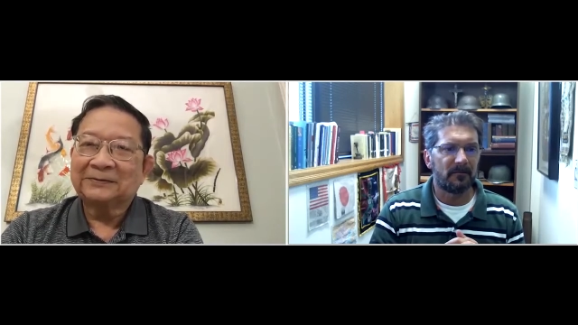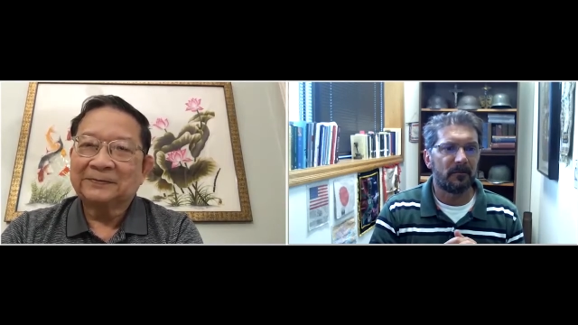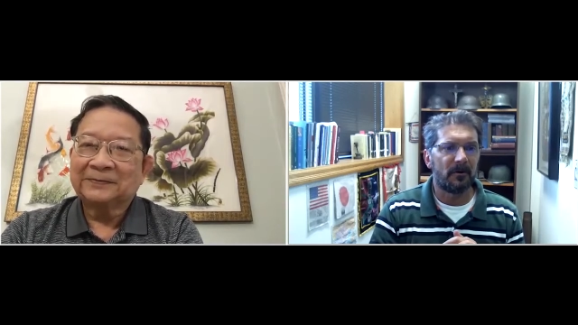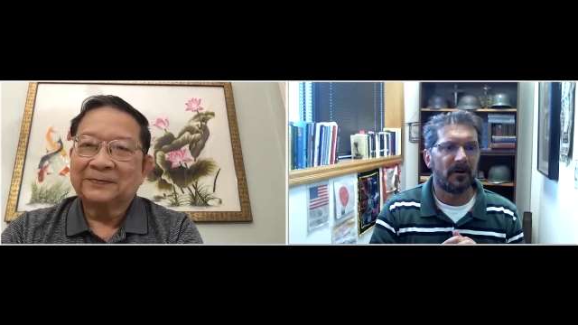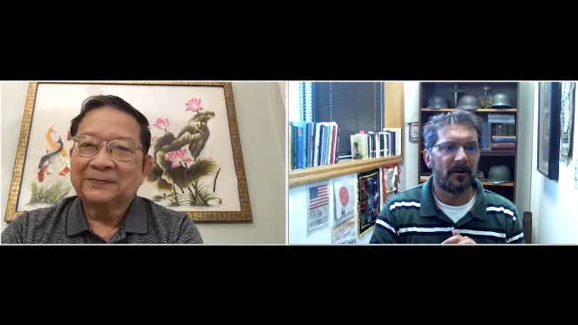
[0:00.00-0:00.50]

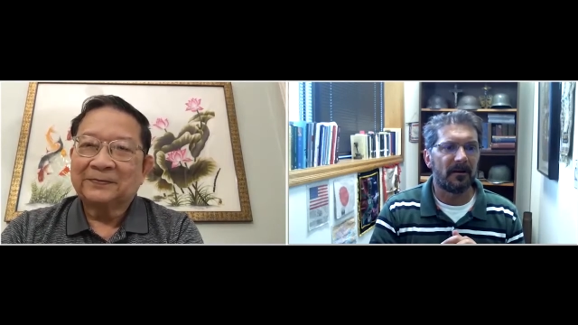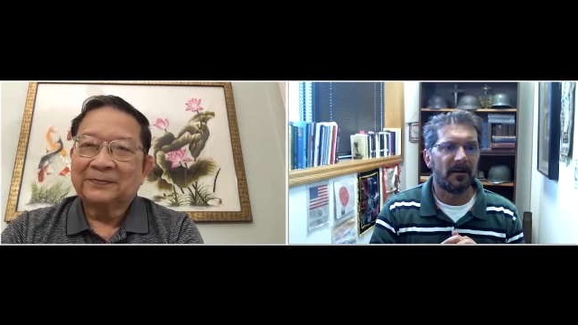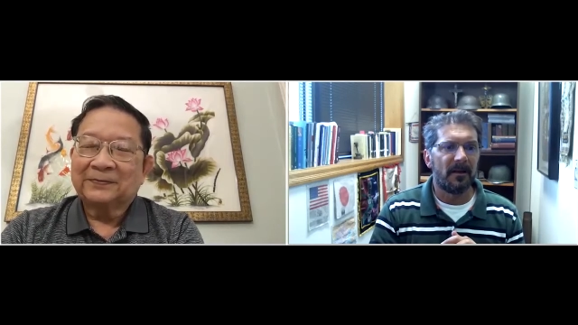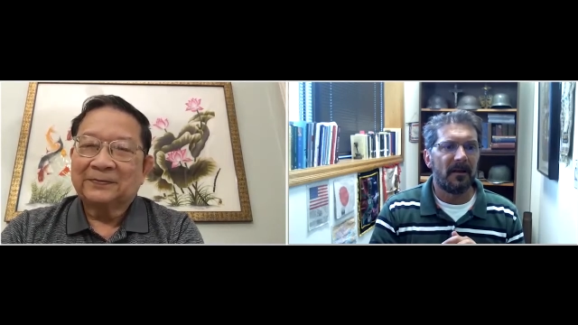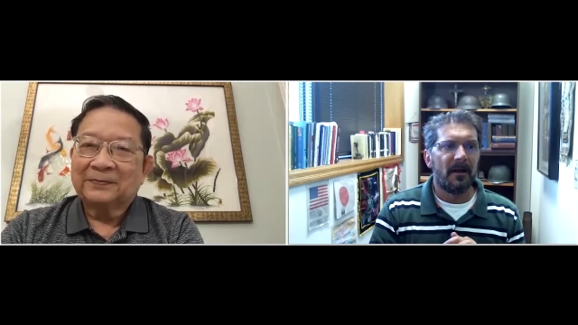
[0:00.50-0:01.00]
Speaker 1: Right.
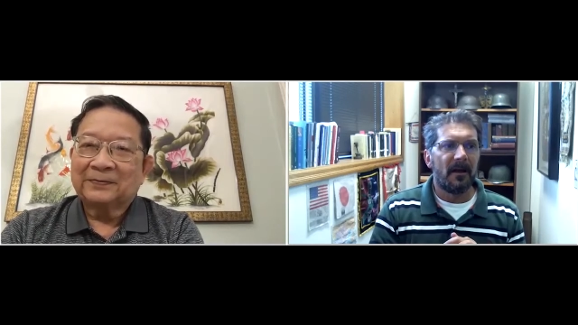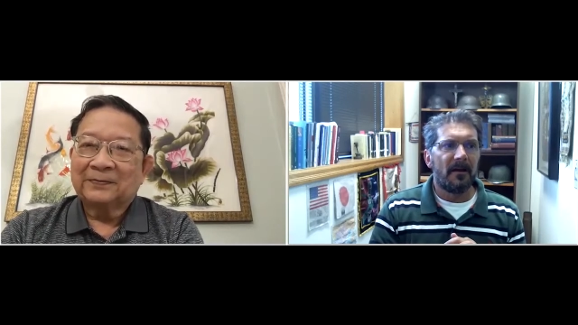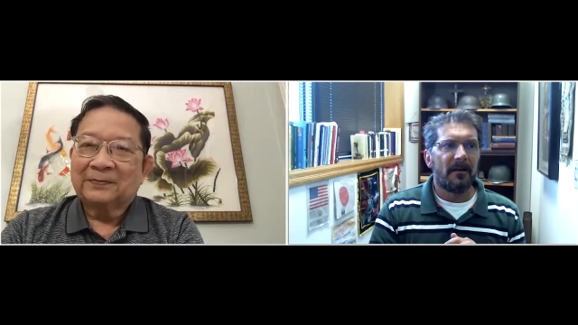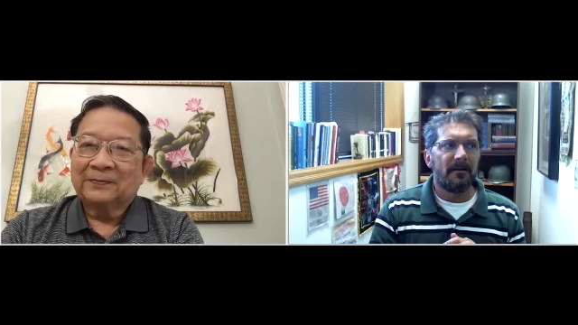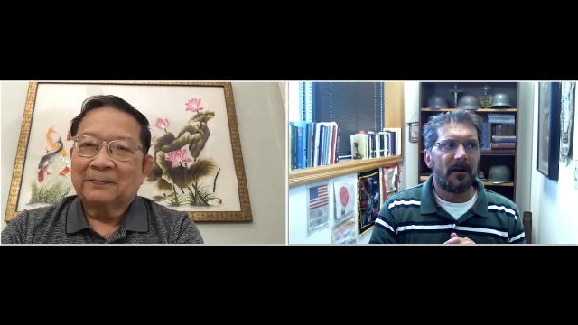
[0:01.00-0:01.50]

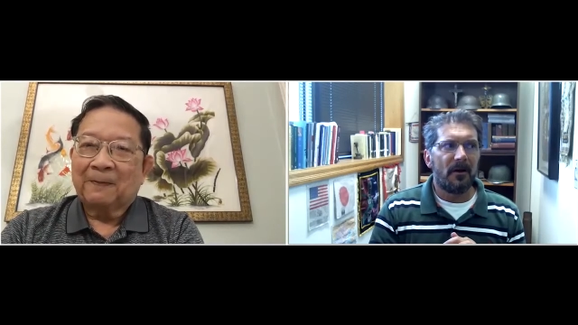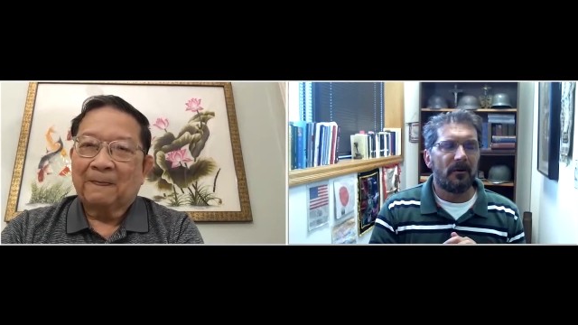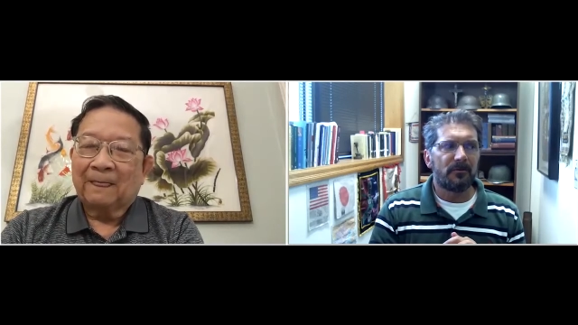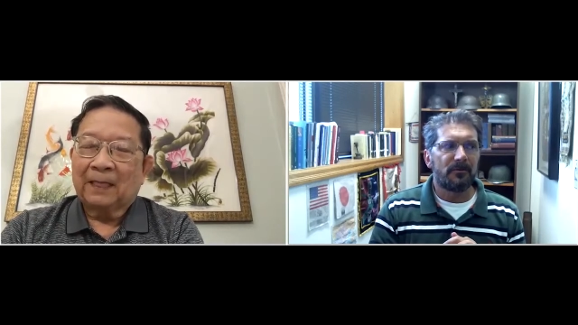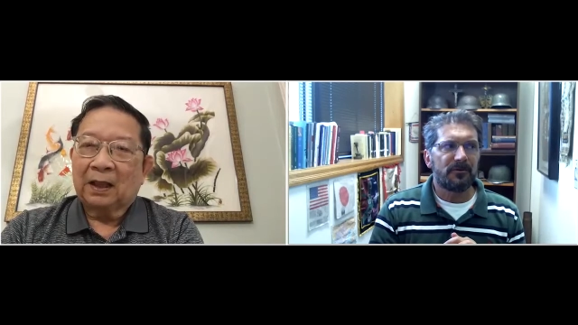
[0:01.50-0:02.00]

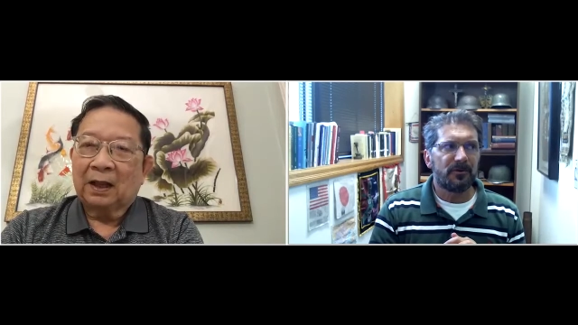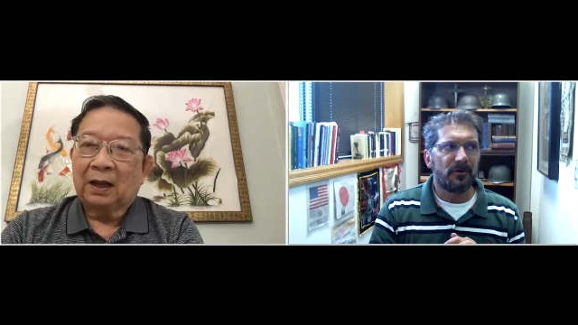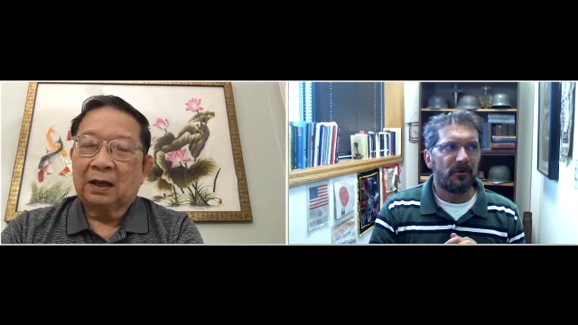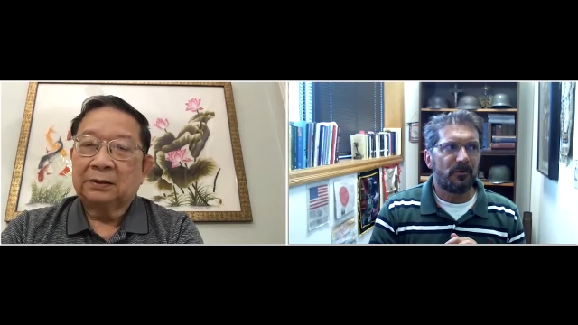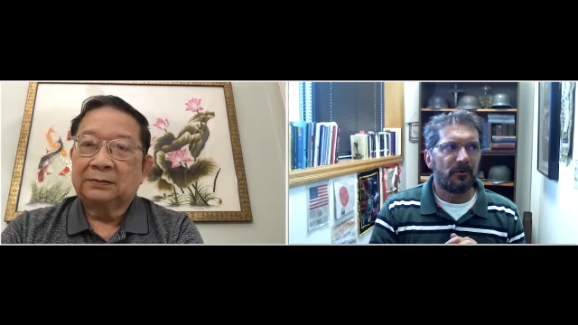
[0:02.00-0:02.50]
Now,
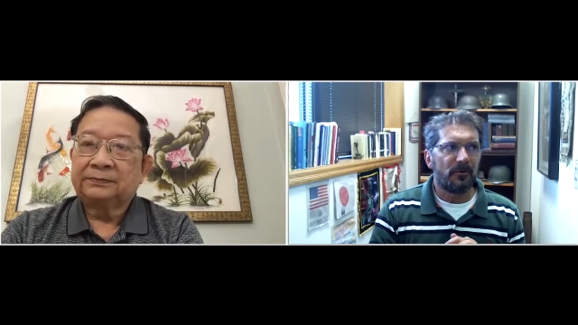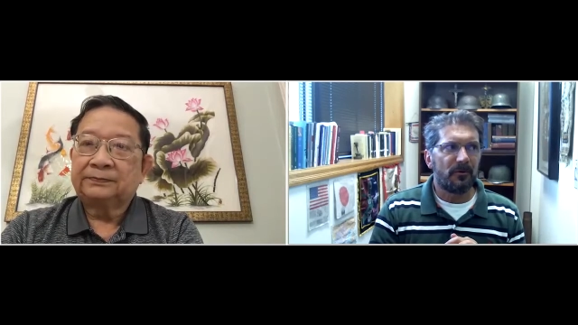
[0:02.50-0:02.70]
so